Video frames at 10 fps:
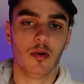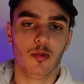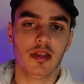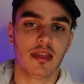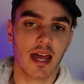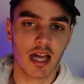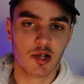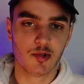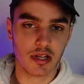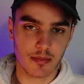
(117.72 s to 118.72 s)
But with
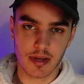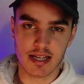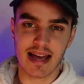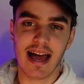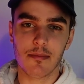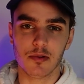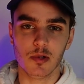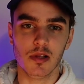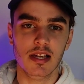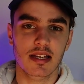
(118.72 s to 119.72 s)
Android compared to Apple,